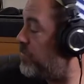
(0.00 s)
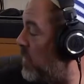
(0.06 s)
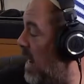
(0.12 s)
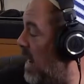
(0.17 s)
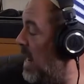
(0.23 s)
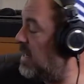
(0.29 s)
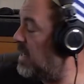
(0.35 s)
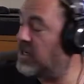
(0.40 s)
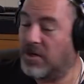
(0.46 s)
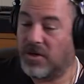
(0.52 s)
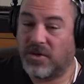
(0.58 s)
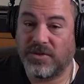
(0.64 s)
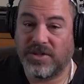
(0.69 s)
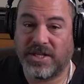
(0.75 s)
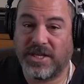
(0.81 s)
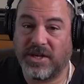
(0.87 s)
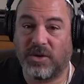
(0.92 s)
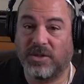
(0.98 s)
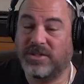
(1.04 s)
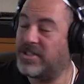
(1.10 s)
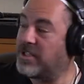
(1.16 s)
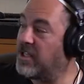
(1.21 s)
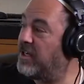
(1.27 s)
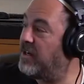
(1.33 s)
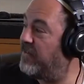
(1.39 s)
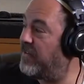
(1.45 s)
Akko, the old
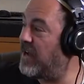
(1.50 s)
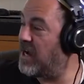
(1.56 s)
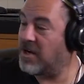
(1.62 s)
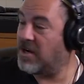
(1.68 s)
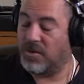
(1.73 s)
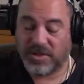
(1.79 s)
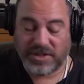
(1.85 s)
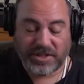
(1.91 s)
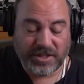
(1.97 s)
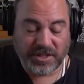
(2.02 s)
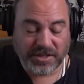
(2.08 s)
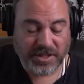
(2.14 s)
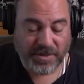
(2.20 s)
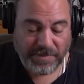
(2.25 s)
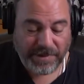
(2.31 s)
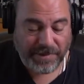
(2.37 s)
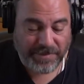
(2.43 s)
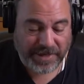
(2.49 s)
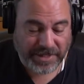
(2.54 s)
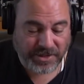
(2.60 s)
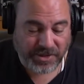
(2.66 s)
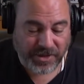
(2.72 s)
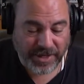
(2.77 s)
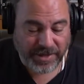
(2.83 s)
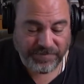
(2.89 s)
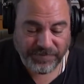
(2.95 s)
city of Akko, was just up on my
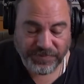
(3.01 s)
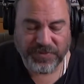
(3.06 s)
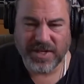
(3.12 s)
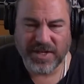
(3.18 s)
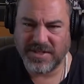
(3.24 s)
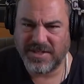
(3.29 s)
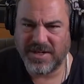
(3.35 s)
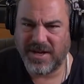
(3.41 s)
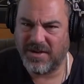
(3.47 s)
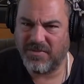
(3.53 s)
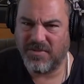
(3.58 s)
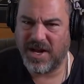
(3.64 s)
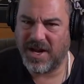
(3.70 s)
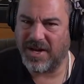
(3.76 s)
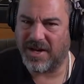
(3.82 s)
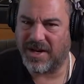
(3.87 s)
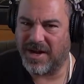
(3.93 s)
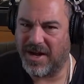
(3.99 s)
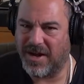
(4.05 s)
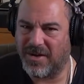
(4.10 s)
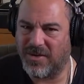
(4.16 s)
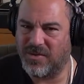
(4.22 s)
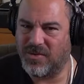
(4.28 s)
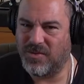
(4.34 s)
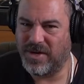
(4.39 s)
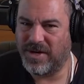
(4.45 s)
screen. It's ironic
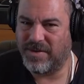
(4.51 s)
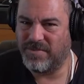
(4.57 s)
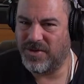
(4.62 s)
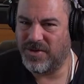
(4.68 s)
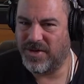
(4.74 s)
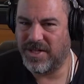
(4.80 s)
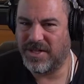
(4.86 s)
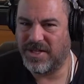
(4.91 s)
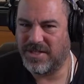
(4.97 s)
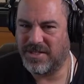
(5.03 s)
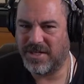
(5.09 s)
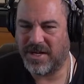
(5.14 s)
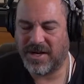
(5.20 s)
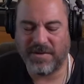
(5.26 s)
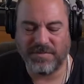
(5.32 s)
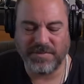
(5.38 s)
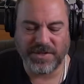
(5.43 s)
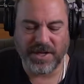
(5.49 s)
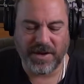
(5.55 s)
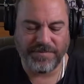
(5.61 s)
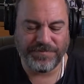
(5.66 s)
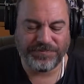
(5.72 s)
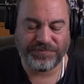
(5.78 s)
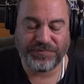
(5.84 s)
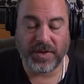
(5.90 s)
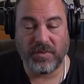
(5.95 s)
how when I'm doing these, it comes up.
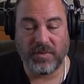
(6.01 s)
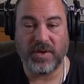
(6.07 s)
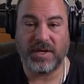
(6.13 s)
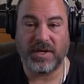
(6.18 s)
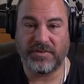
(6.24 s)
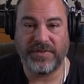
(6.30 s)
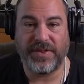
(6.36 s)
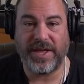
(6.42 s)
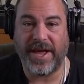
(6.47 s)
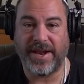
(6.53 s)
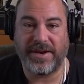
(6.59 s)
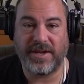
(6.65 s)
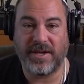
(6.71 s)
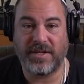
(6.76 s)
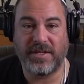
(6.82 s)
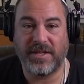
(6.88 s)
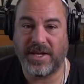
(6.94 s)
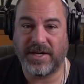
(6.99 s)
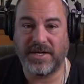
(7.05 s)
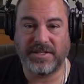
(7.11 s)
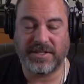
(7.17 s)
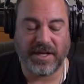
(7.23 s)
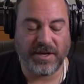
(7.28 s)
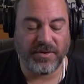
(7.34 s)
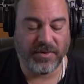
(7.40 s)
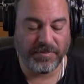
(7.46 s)
Well, that and that
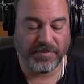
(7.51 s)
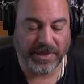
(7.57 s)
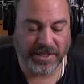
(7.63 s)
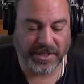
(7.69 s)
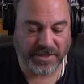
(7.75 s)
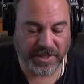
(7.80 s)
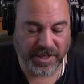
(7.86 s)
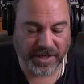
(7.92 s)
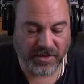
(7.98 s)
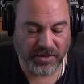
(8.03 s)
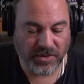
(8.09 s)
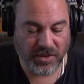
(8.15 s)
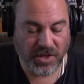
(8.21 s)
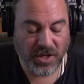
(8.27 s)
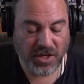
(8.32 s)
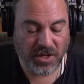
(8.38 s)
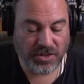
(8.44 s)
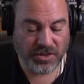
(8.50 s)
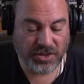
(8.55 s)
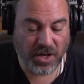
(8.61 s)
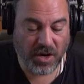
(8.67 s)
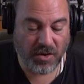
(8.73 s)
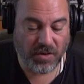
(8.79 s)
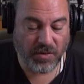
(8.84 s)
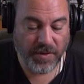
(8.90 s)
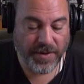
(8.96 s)
it's on a repeat cycle.
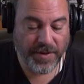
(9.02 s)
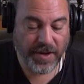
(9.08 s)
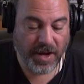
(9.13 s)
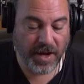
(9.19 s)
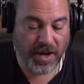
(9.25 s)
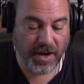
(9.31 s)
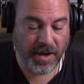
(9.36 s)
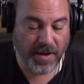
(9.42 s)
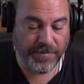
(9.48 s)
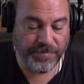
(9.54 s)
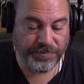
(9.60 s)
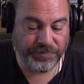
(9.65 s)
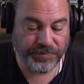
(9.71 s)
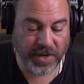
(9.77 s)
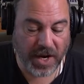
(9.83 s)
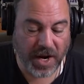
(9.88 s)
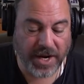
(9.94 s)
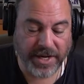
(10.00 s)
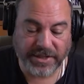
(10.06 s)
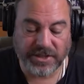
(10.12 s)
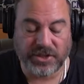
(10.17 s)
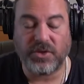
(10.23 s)
So, all right.